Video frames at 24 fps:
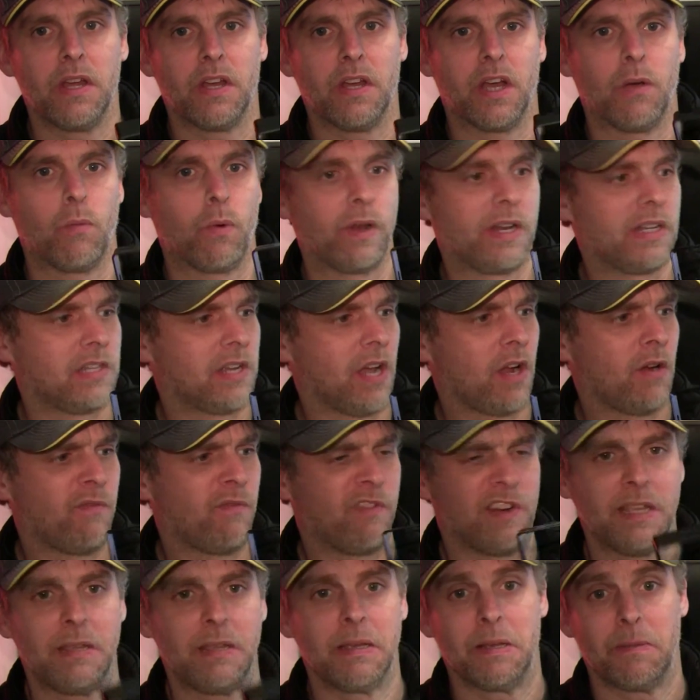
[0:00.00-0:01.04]
at what is
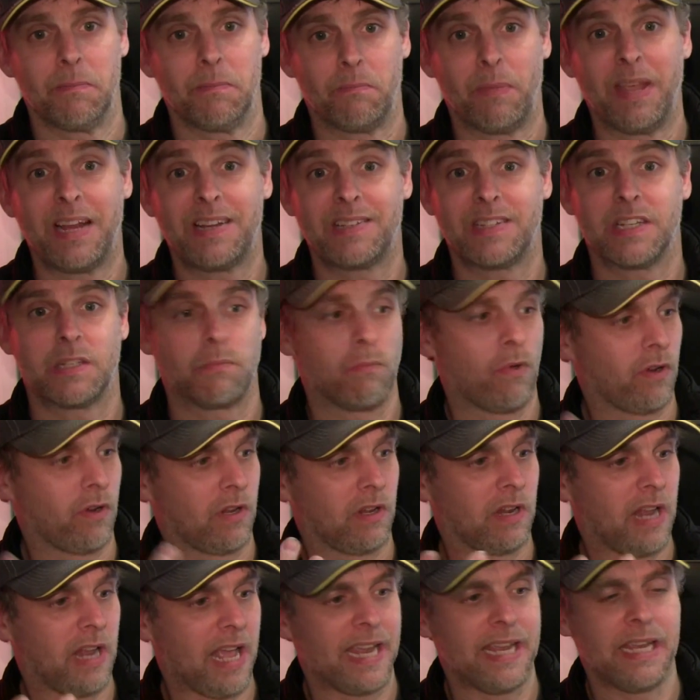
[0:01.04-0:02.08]
hopefully makes this
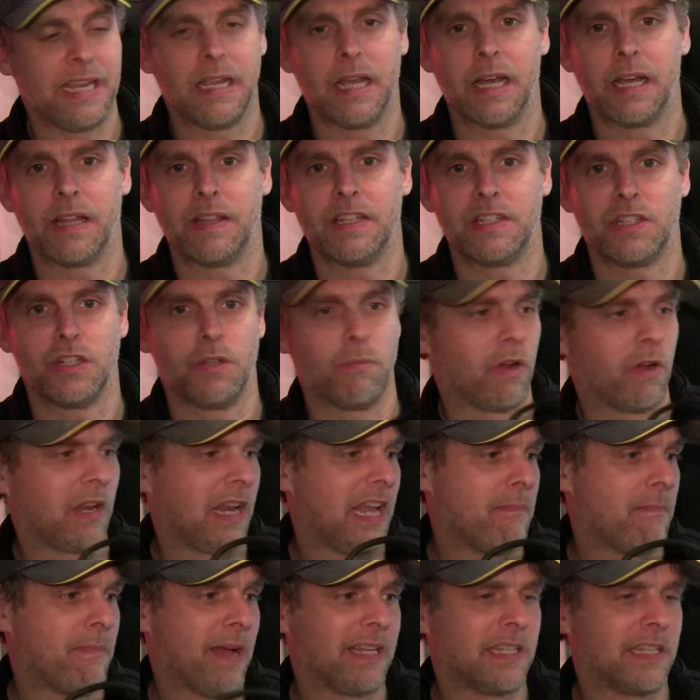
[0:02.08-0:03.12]
model this new model
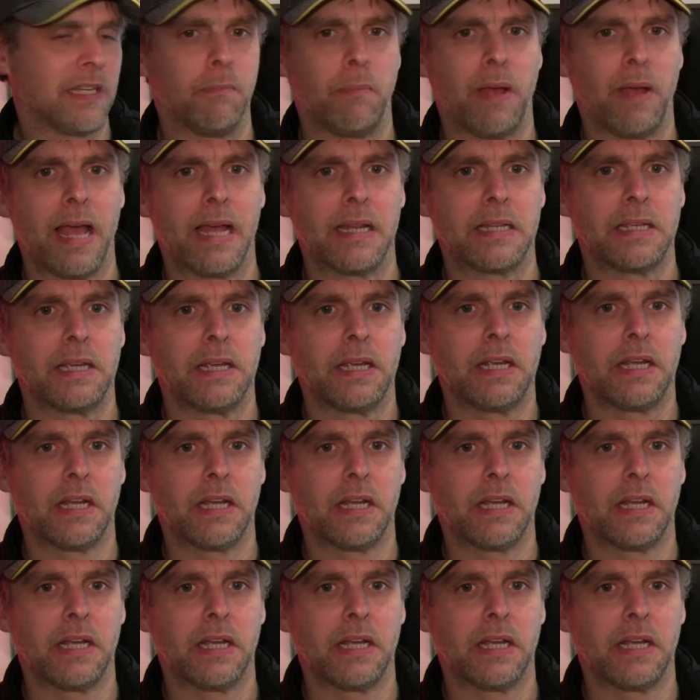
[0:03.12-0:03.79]
a better bet.